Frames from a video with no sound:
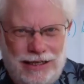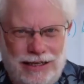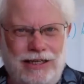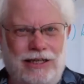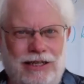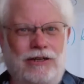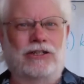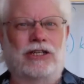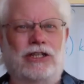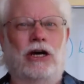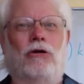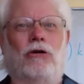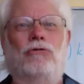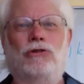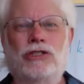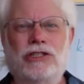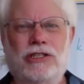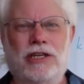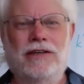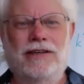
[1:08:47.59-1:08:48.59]
you're
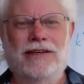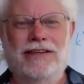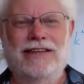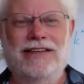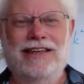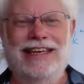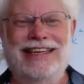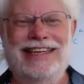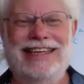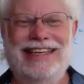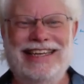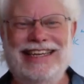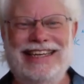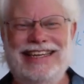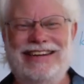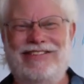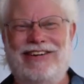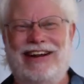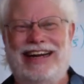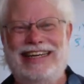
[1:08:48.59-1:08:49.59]
toast,
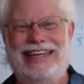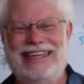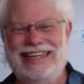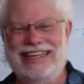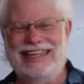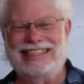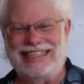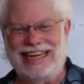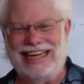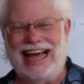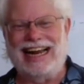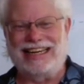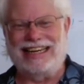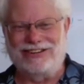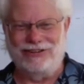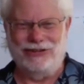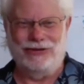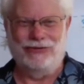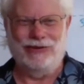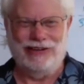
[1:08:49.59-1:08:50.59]
right? It's not
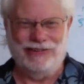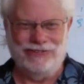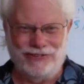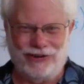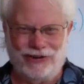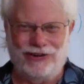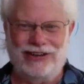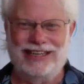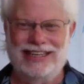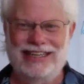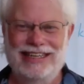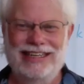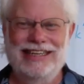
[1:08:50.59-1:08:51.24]
going to invert.